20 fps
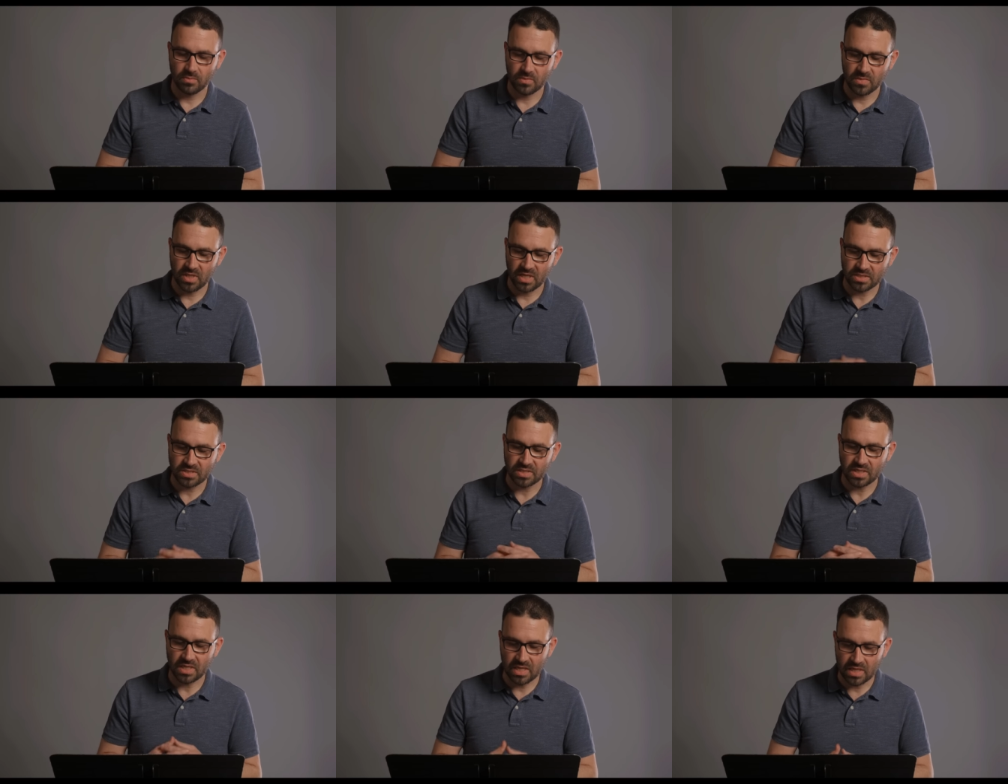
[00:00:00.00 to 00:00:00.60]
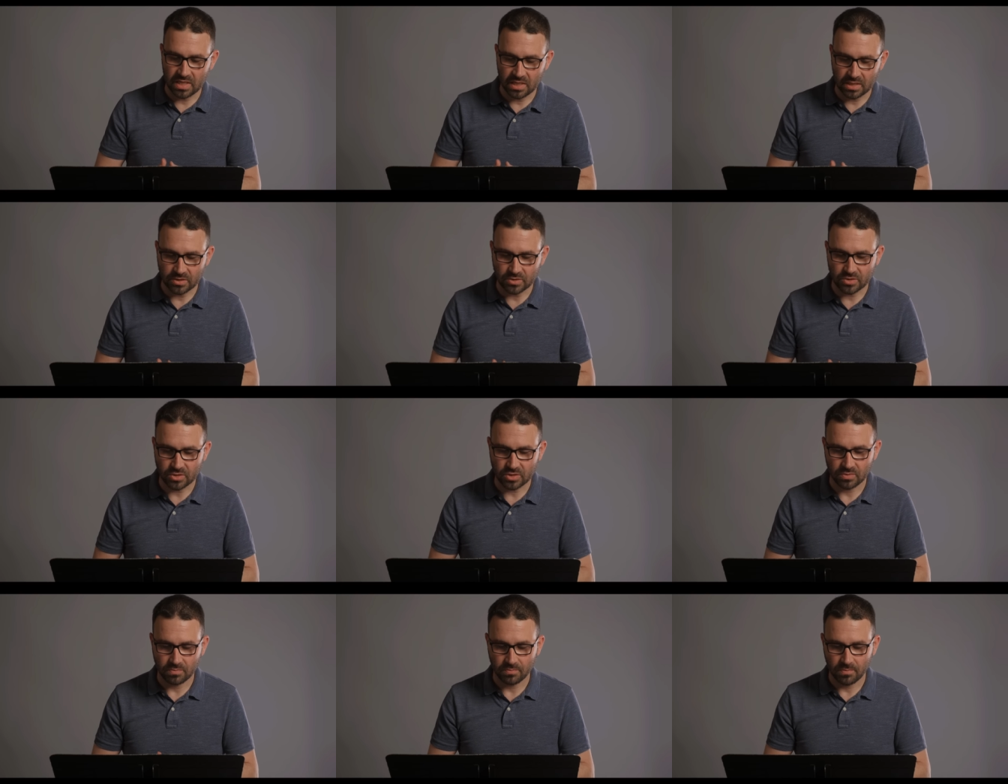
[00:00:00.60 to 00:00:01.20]
this
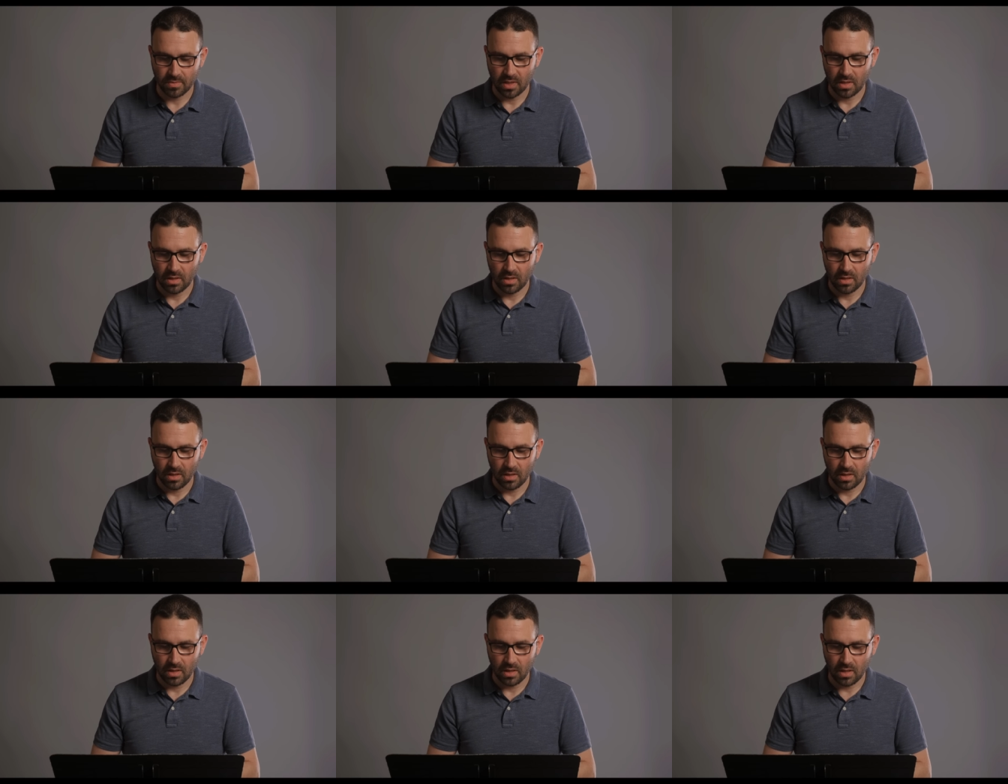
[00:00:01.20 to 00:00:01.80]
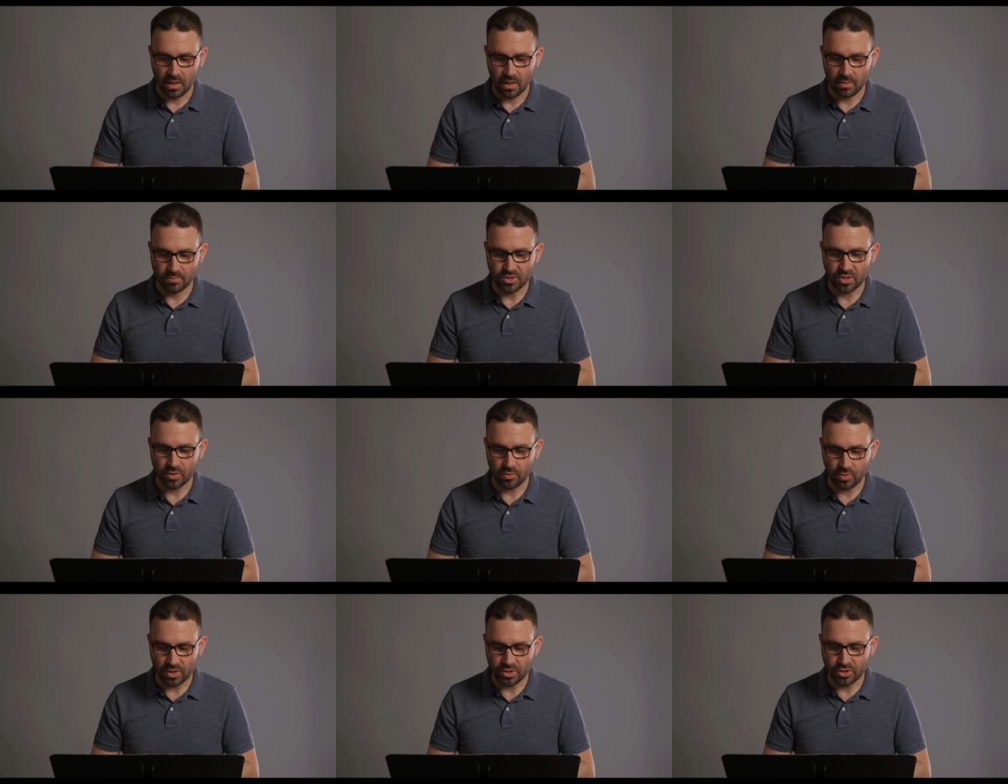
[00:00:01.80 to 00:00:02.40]
is um,
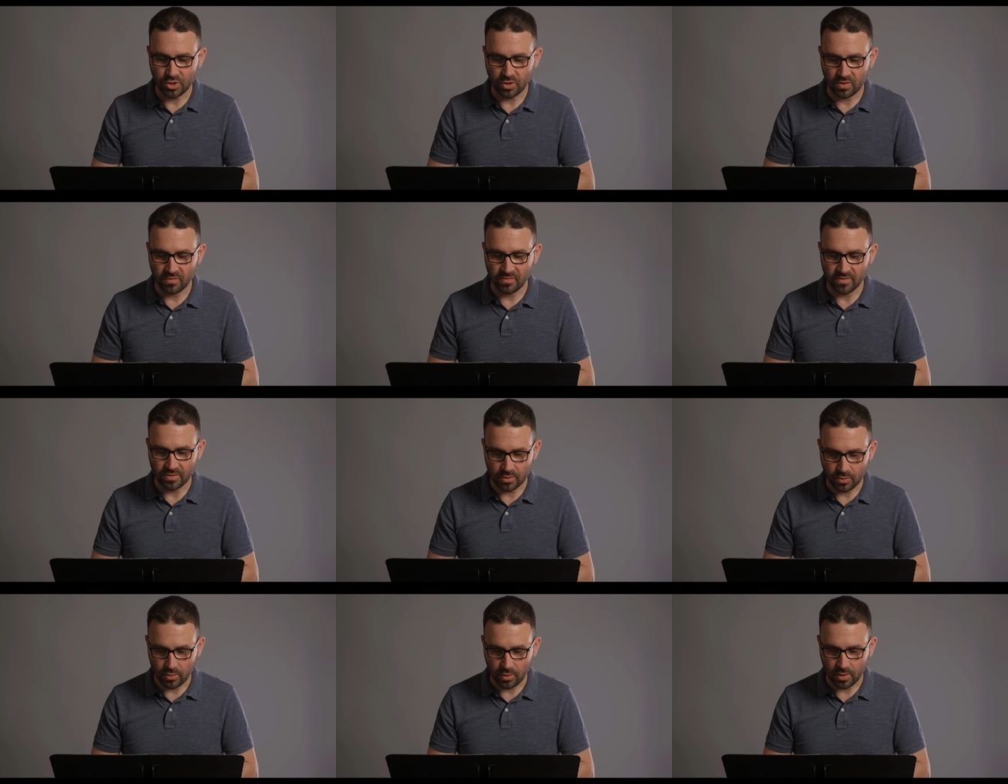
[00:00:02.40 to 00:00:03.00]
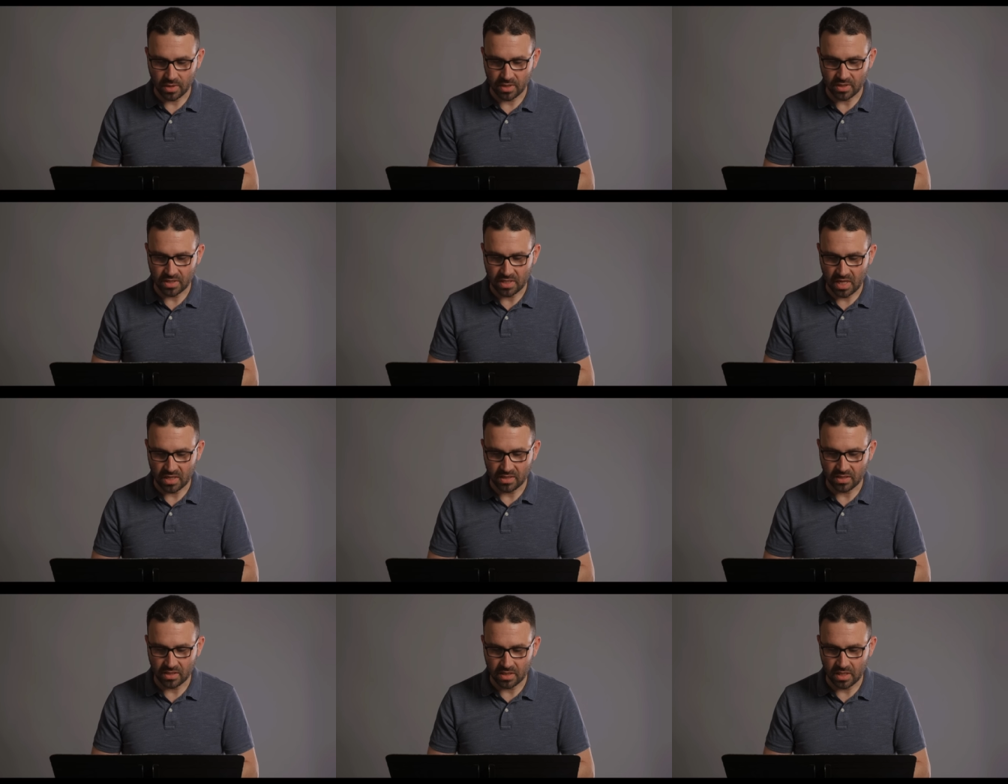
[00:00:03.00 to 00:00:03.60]
to the return of the Lord in the
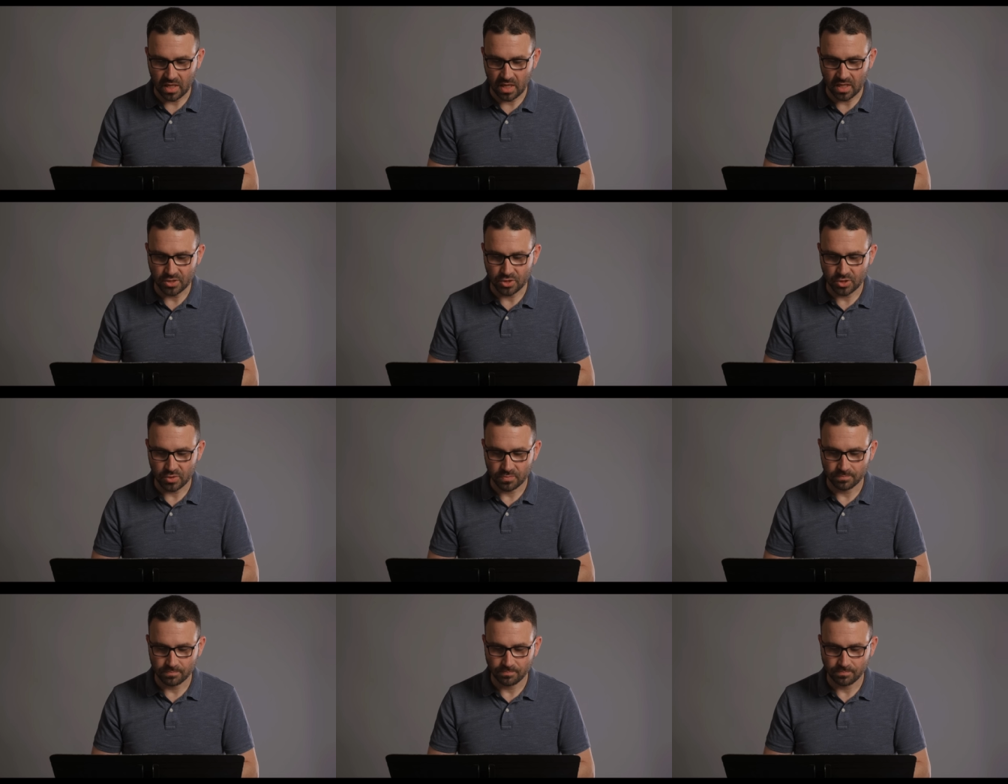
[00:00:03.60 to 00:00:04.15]
end of the age.